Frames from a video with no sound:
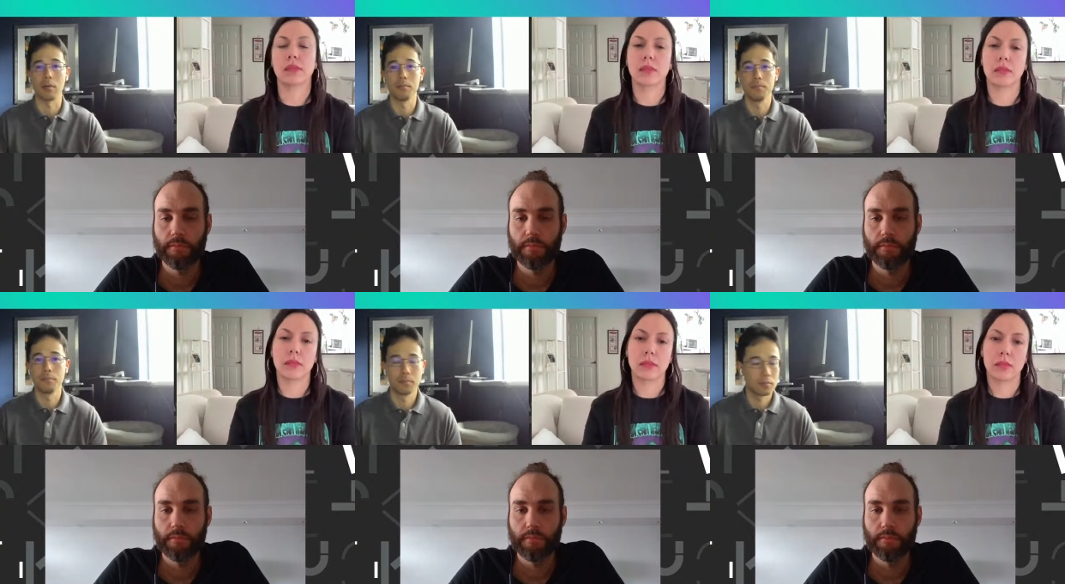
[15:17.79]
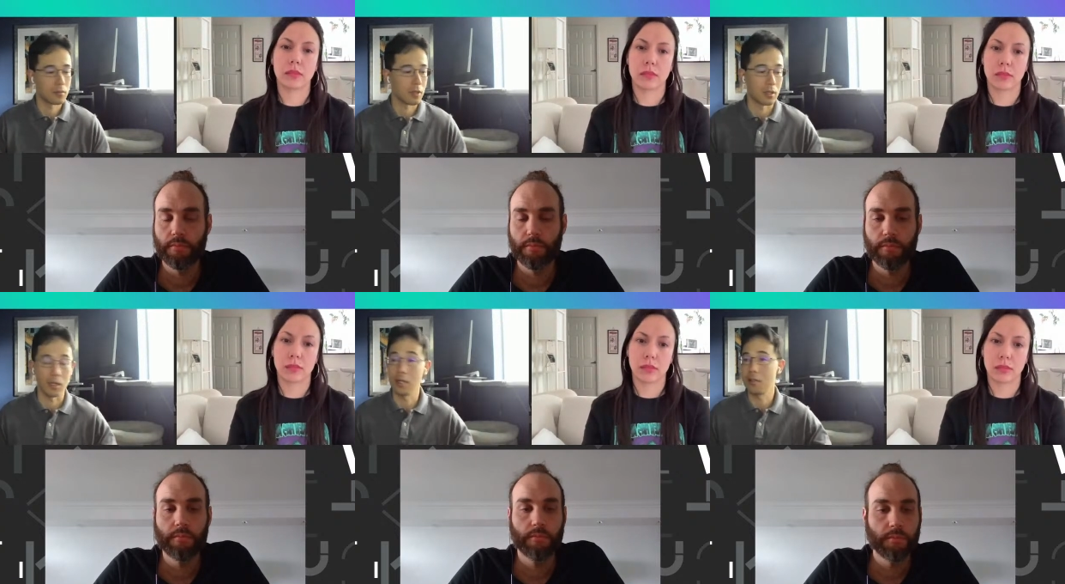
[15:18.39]
Speaker 1: here.
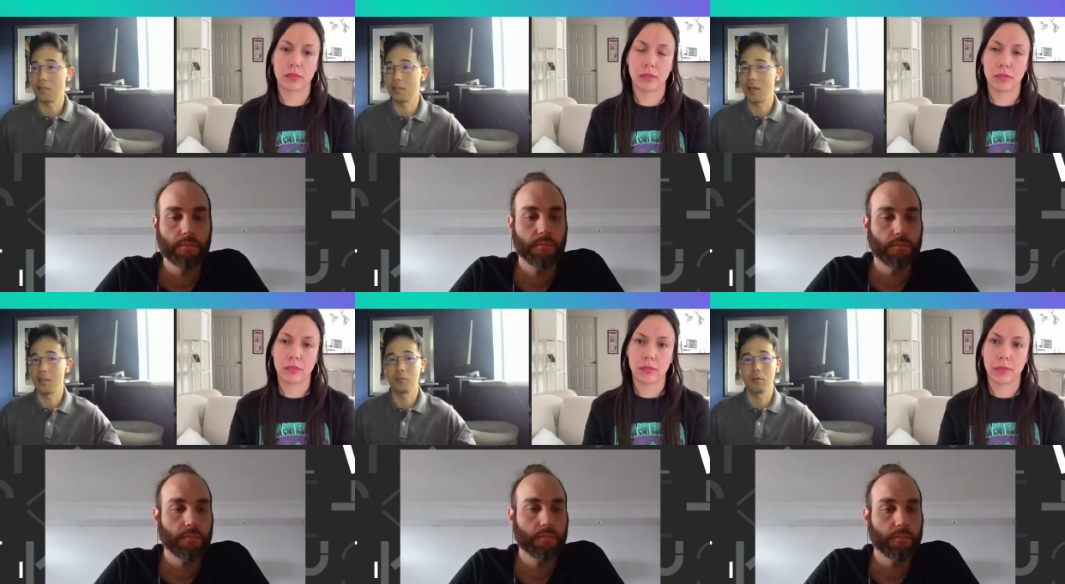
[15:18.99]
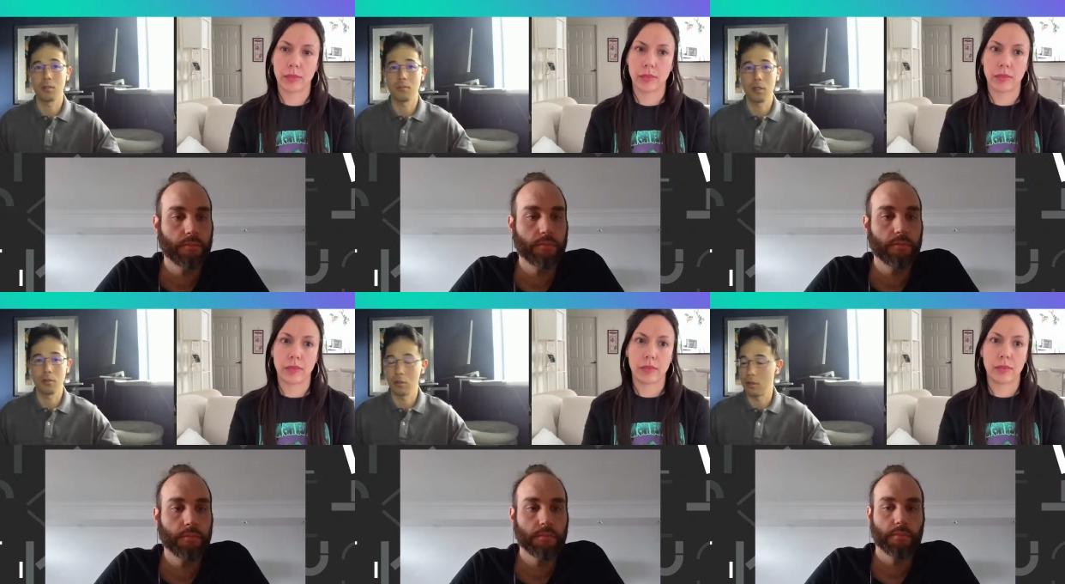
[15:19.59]
Anything to add to
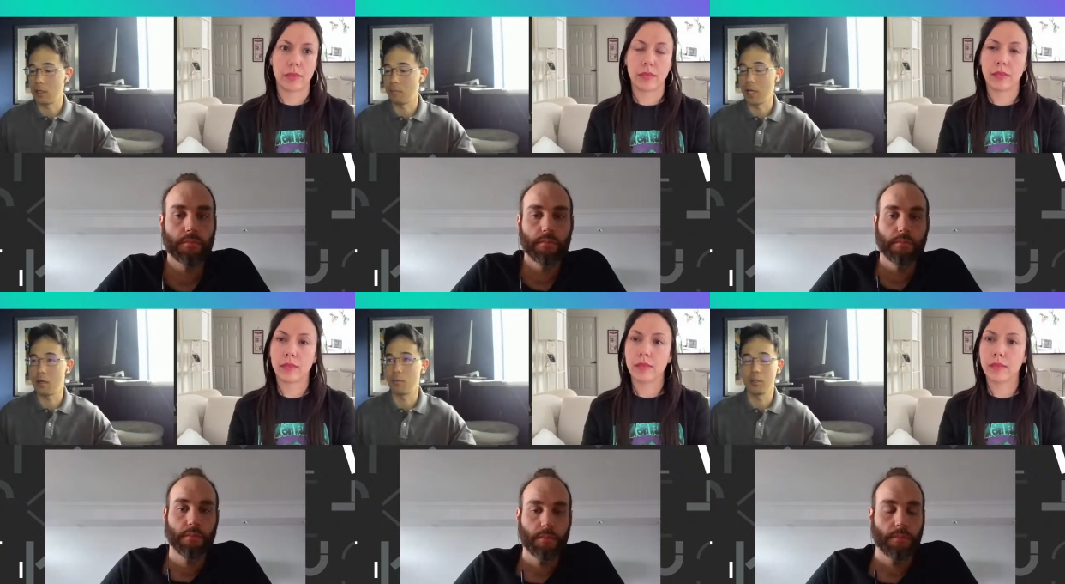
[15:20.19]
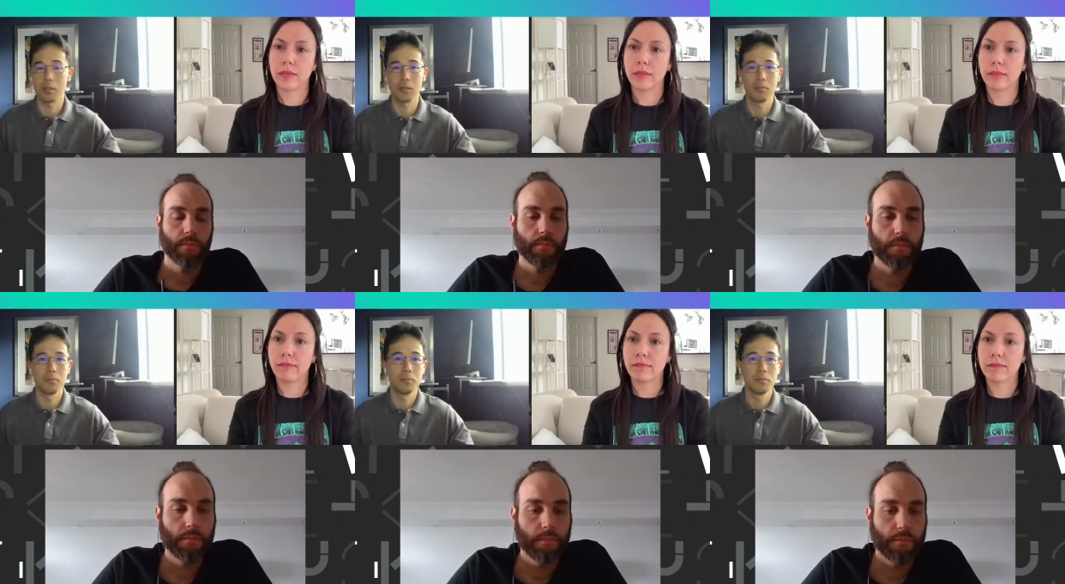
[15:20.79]
it, either Matt or
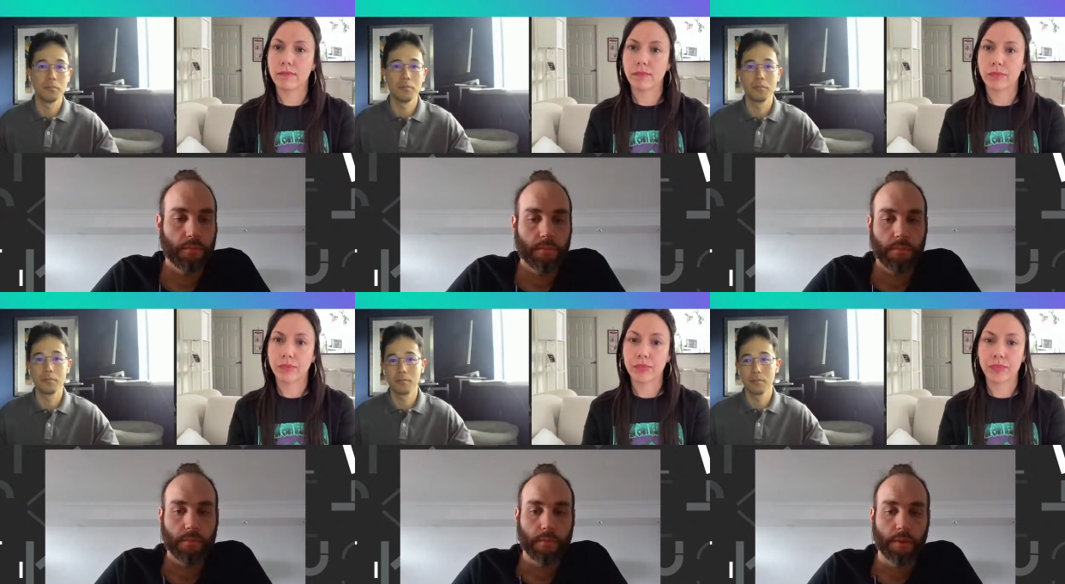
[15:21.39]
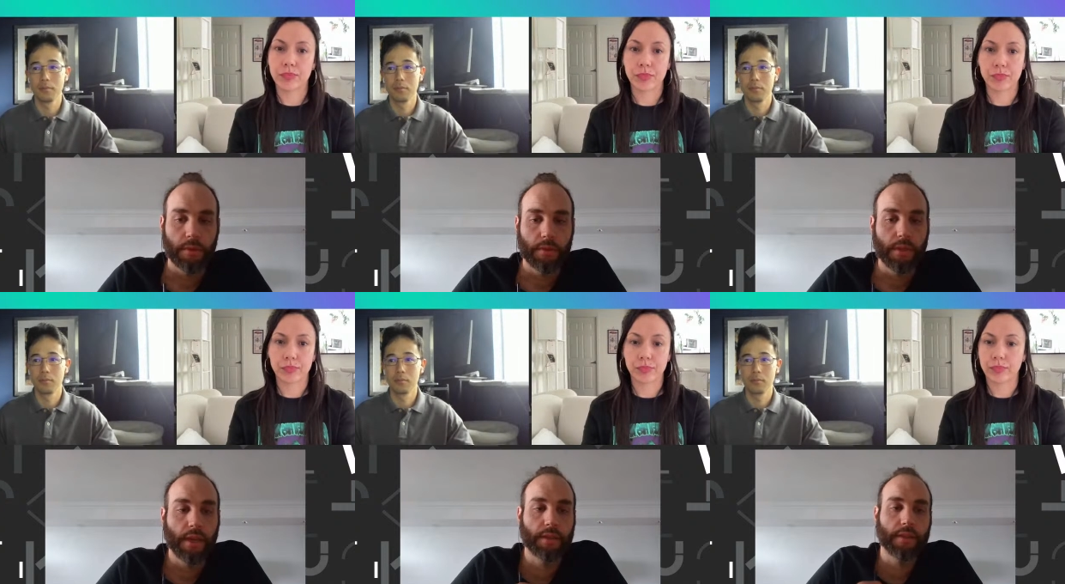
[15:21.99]
Monica?
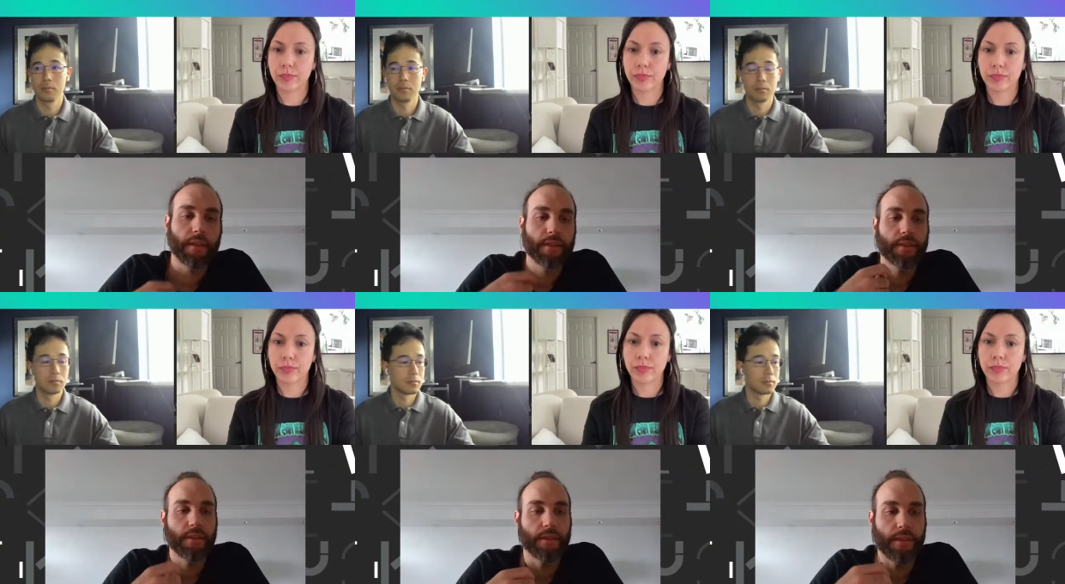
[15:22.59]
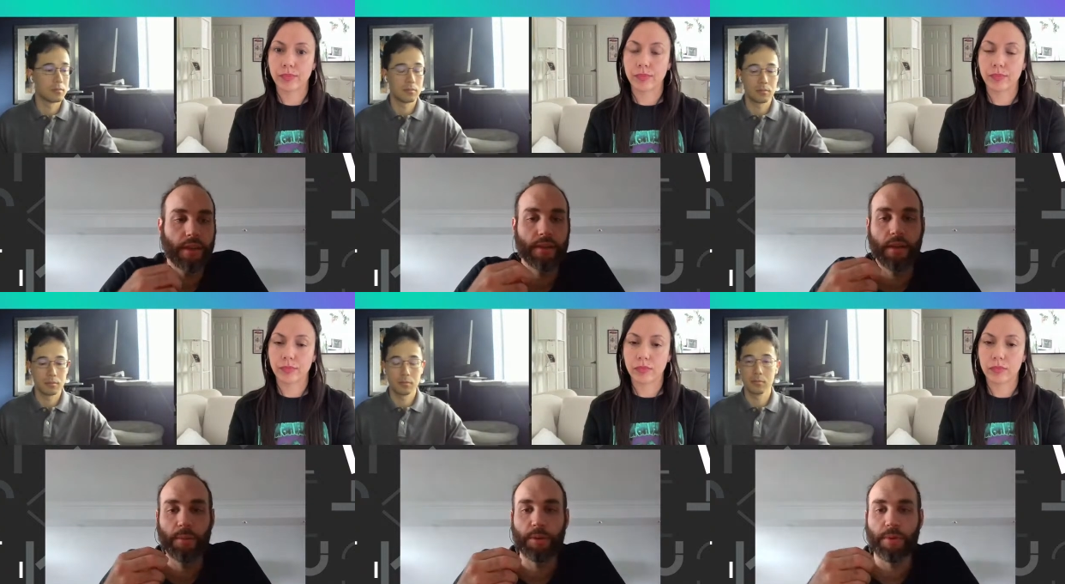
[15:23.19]
Speaker 2: Yeah, I think the
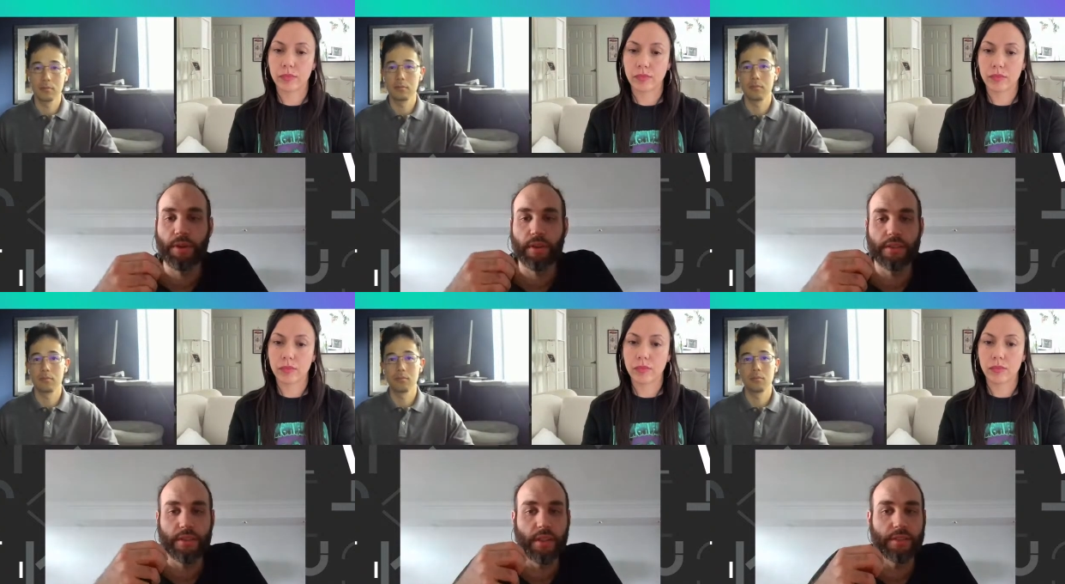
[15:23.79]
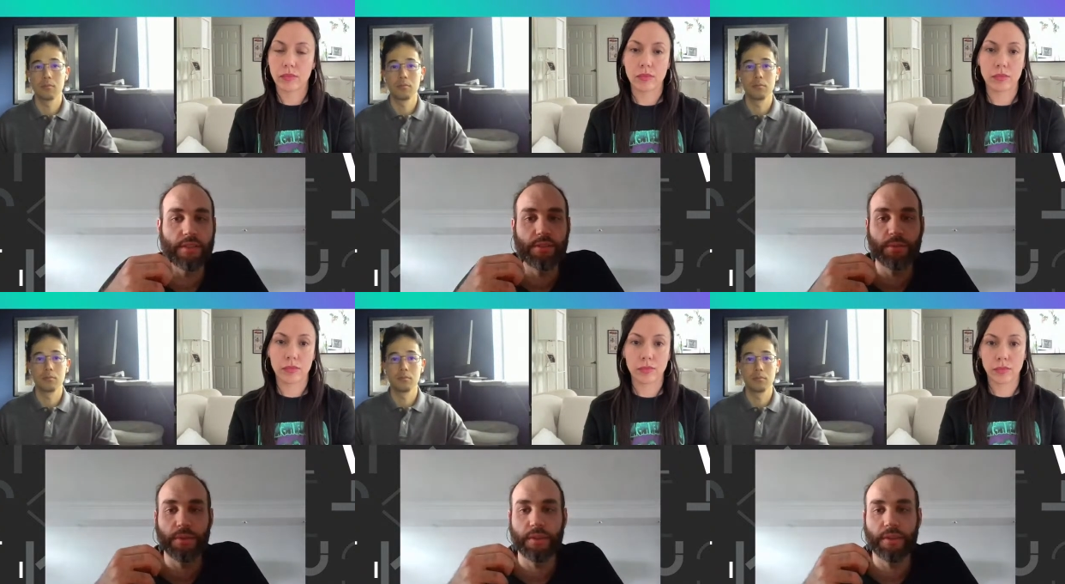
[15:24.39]
economic model has a lot to
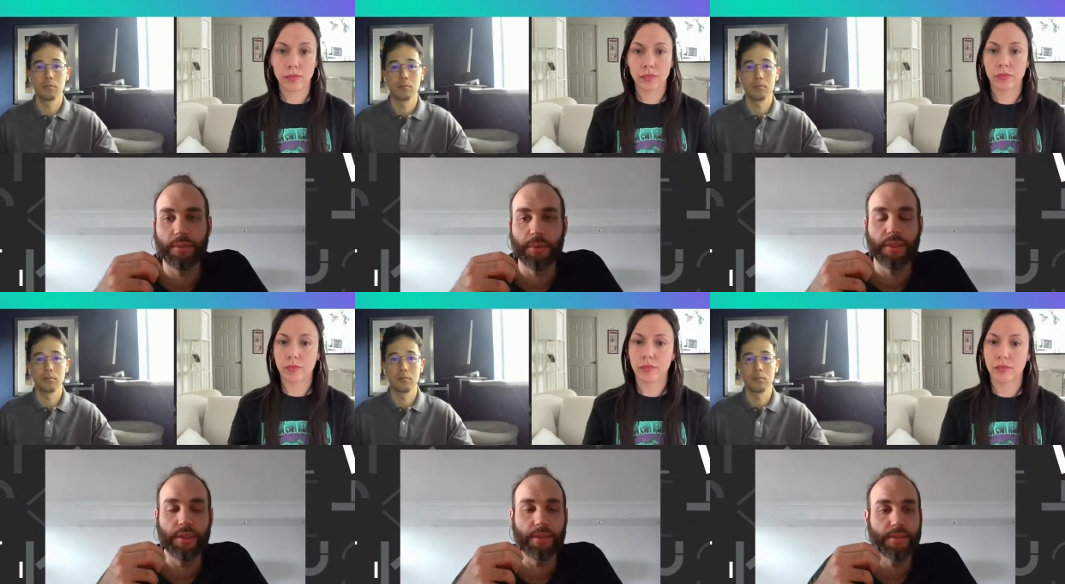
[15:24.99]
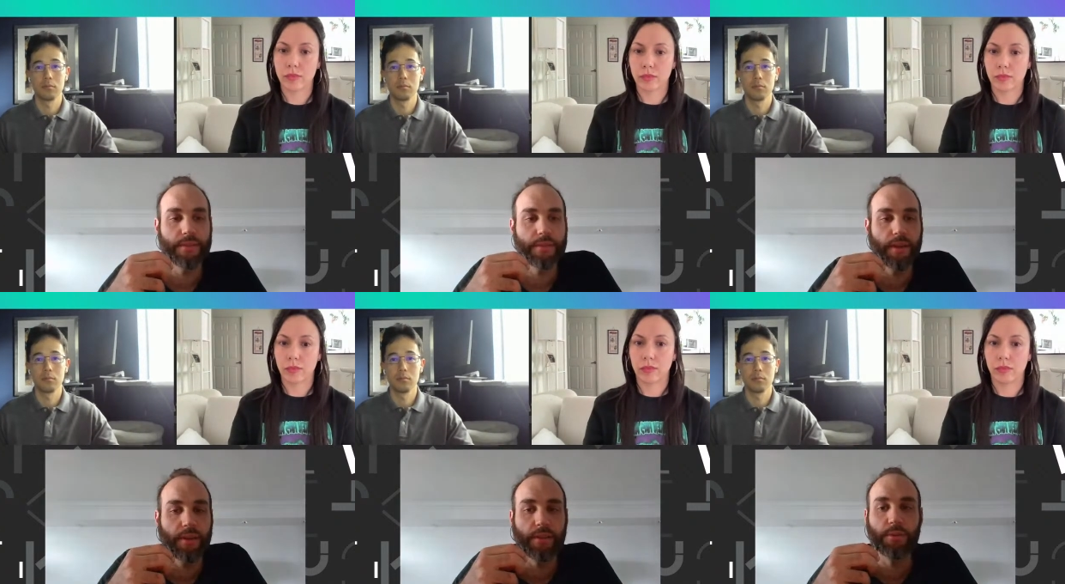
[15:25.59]
do with this.
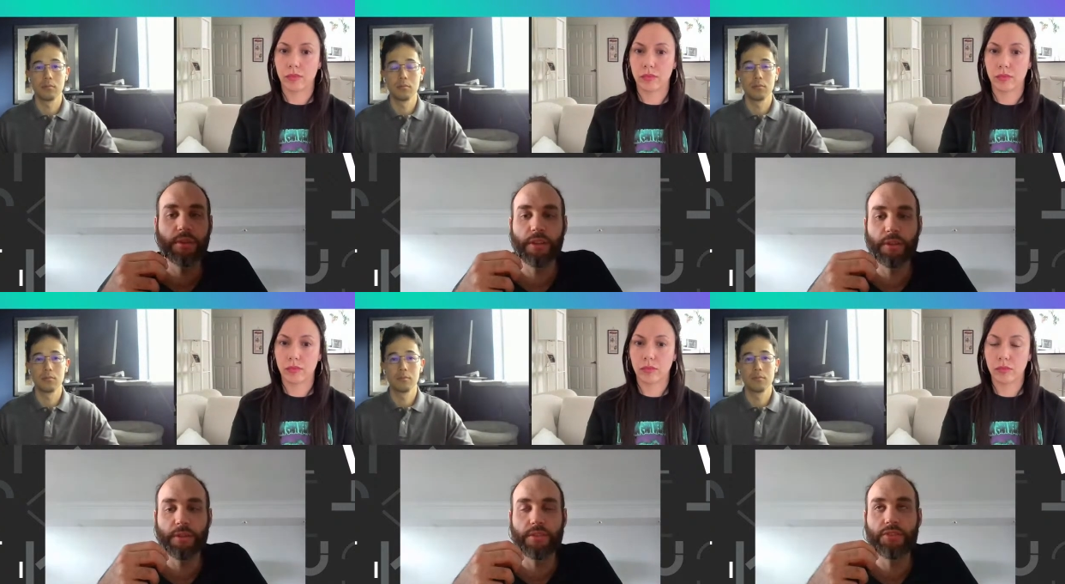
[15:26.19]
The only other